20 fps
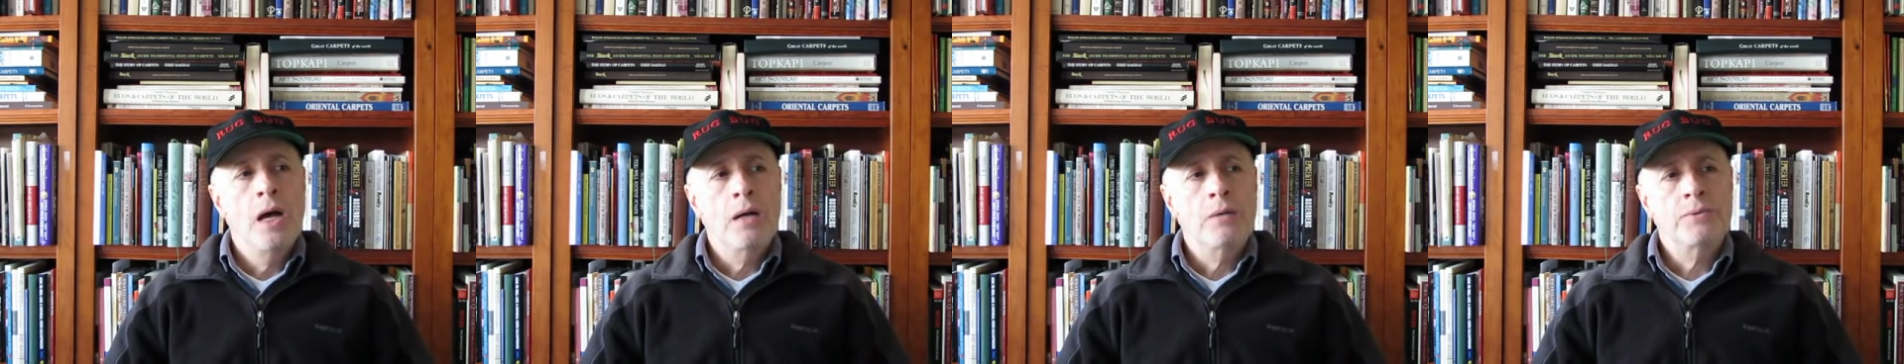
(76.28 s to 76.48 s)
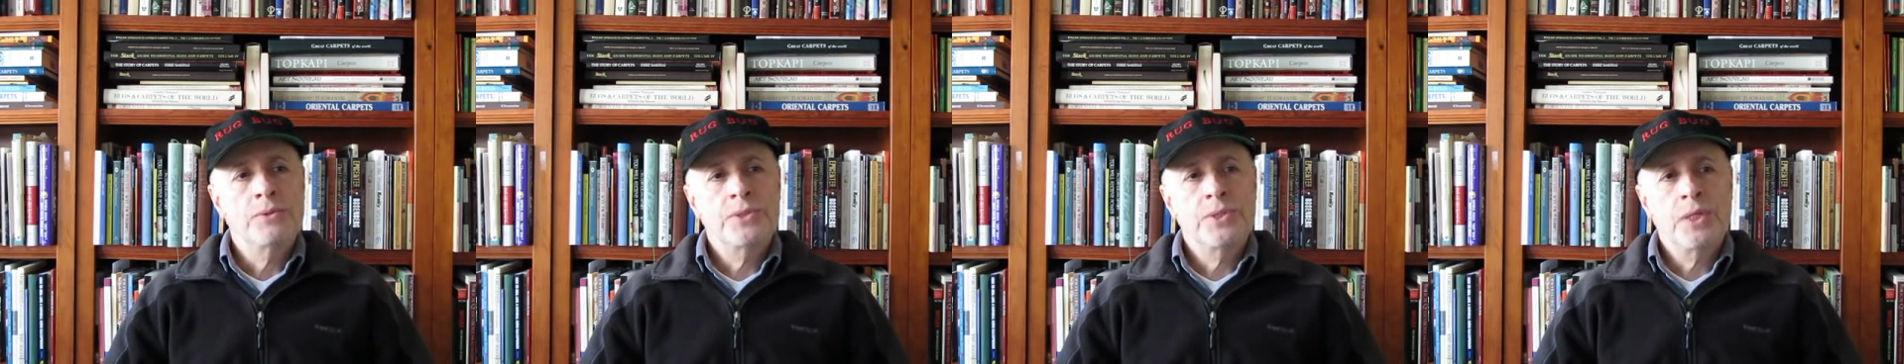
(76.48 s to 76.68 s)

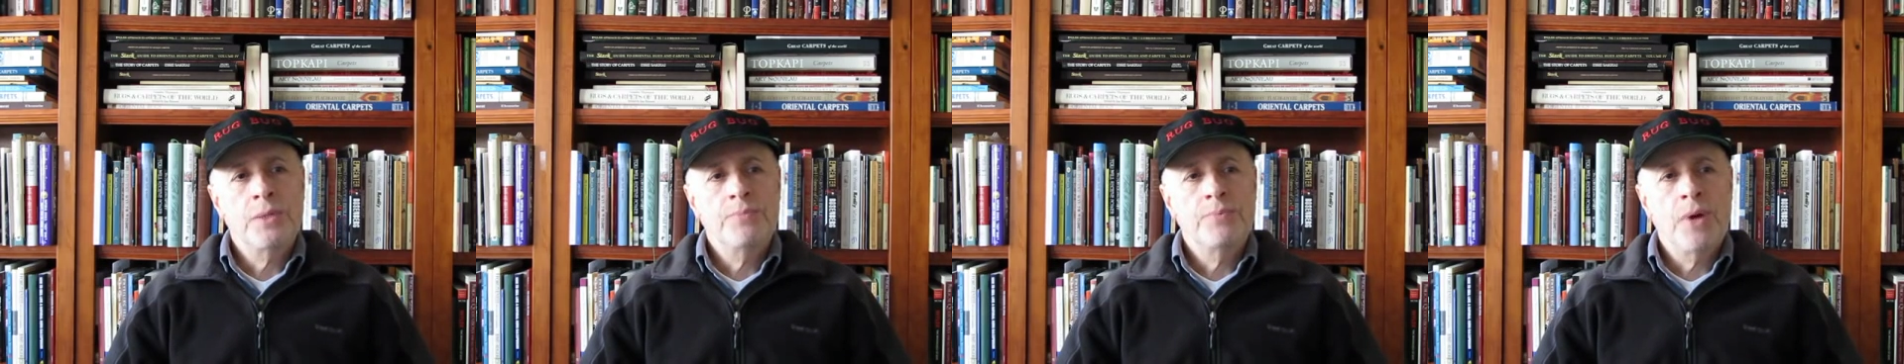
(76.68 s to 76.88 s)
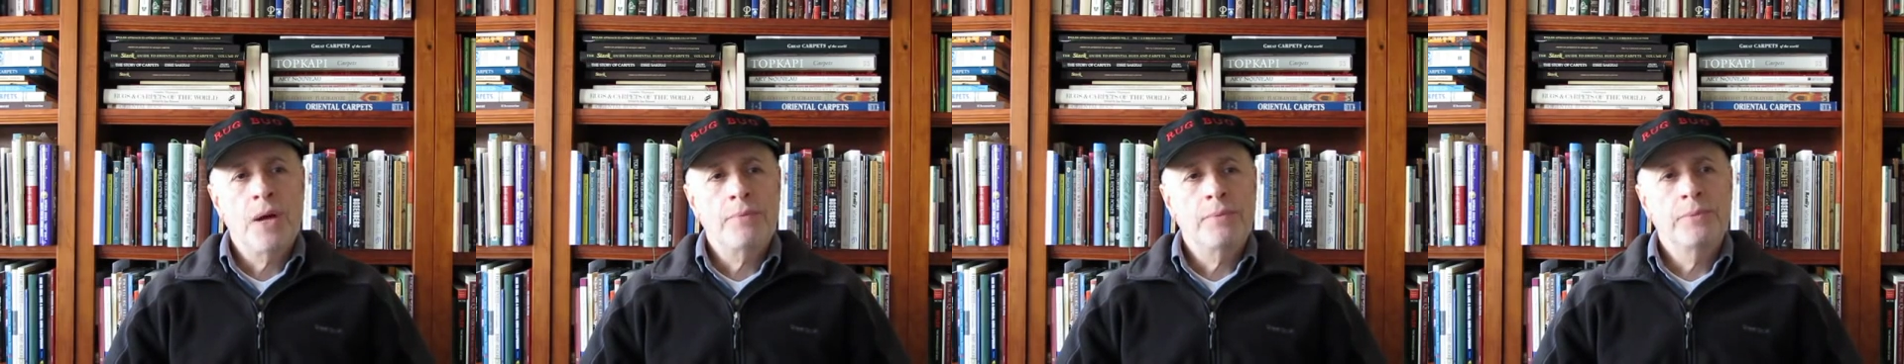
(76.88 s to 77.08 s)
Let's say
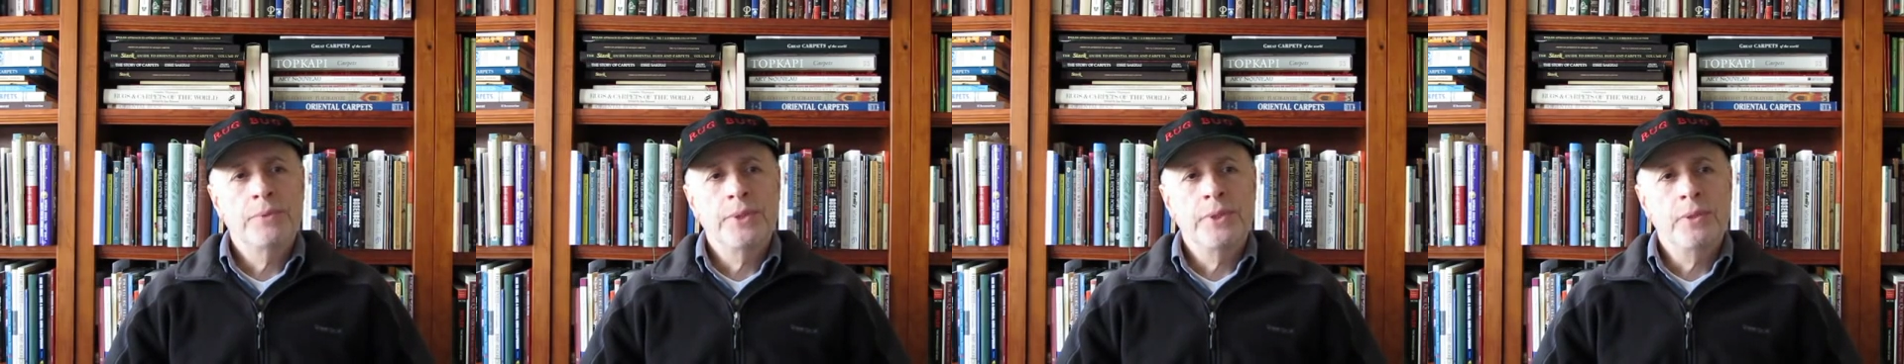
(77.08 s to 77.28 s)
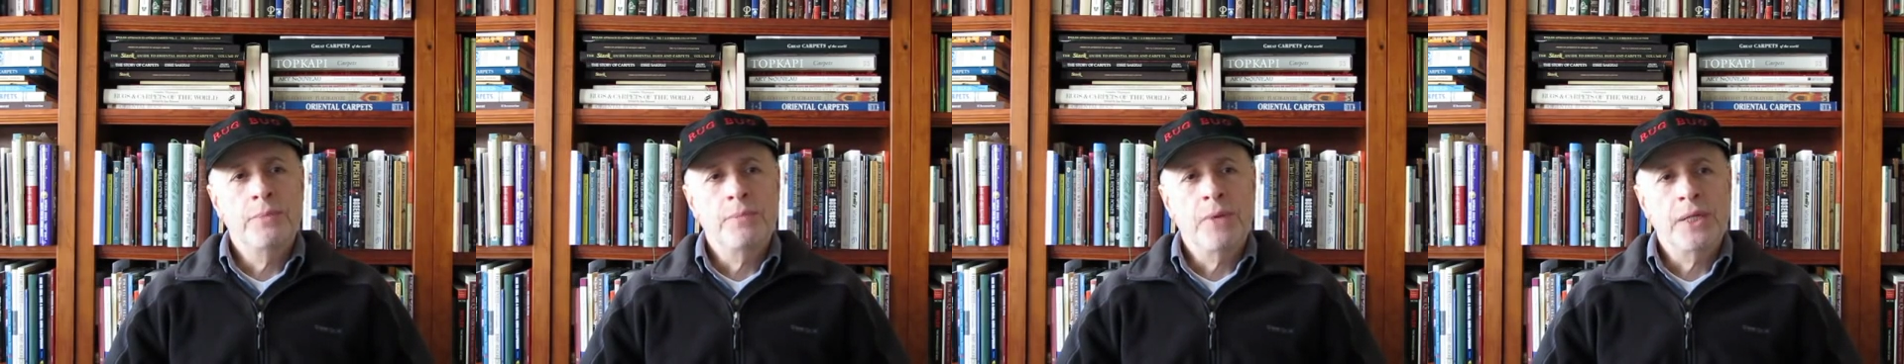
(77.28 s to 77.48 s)
probably
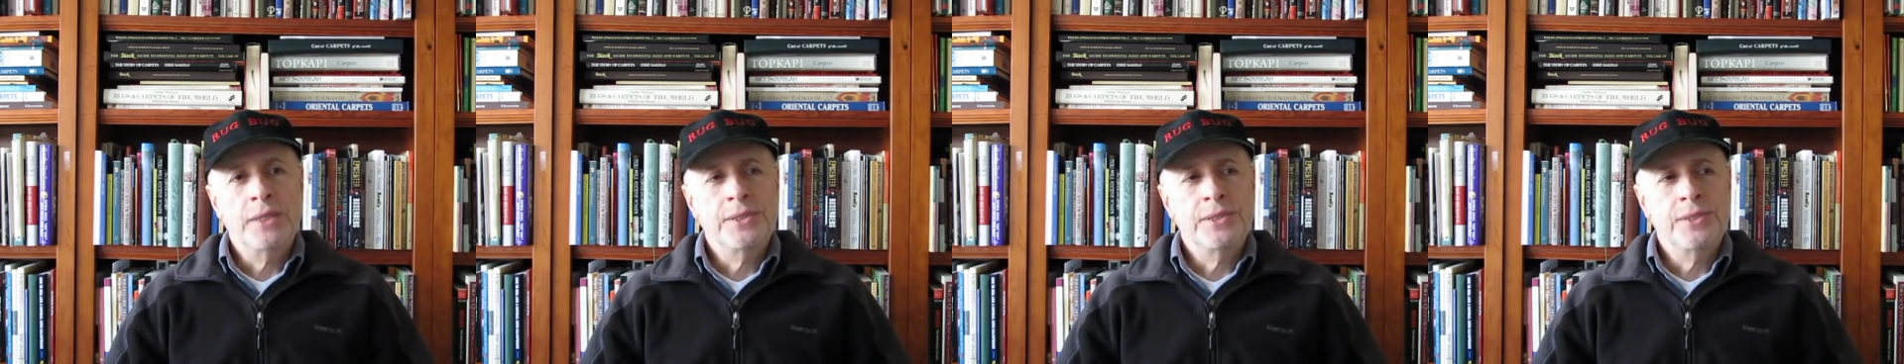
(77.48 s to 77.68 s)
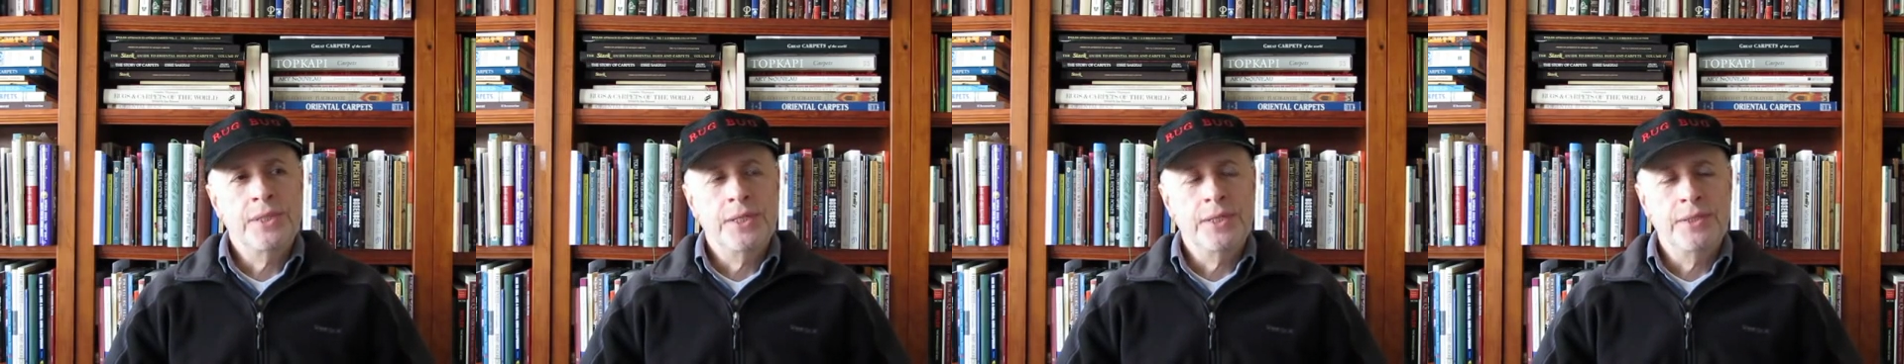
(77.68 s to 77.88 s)
you might
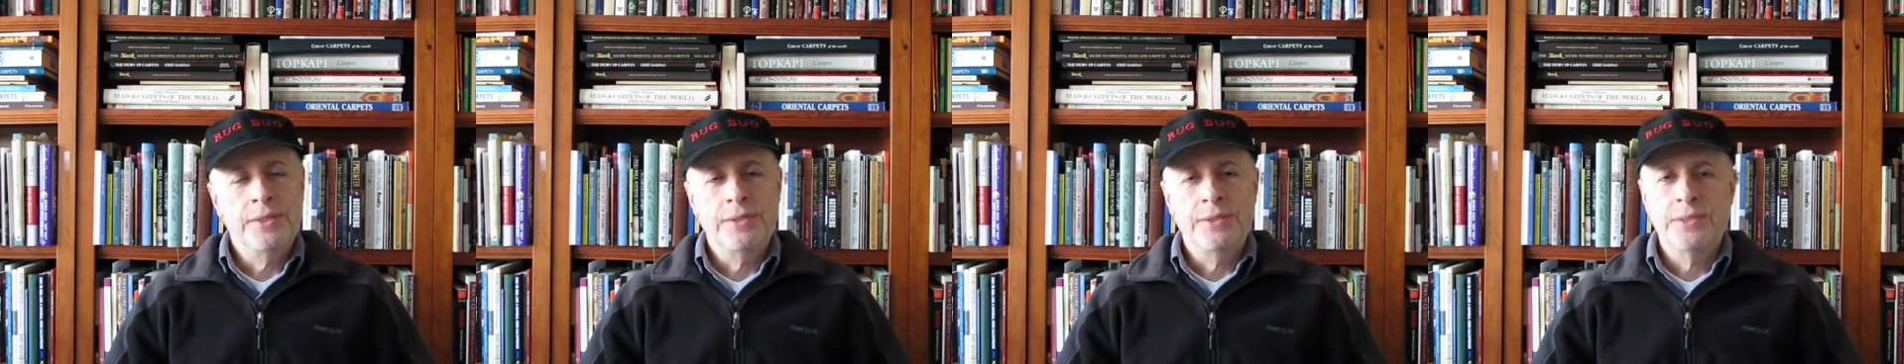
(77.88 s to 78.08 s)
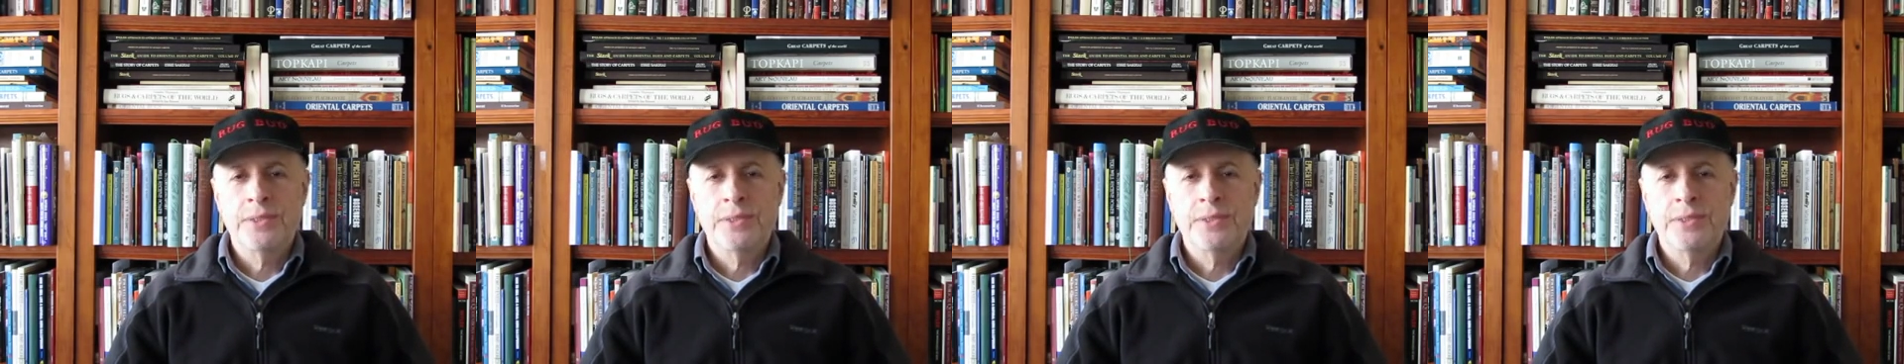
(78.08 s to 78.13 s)
say the